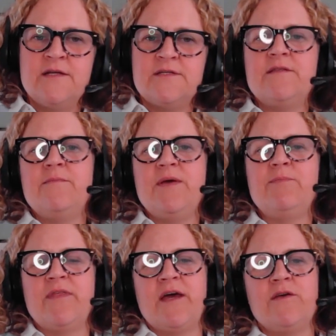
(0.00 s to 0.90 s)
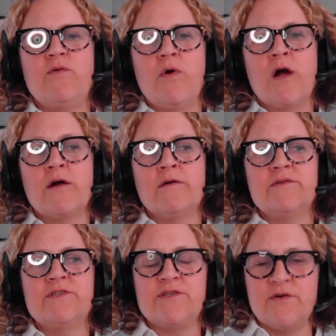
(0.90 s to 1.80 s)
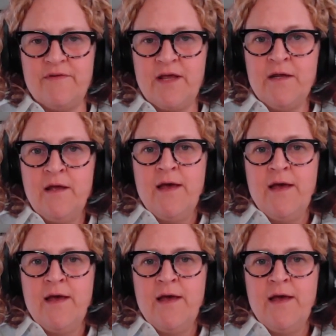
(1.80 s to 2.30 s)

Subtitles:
to the people that you're serving,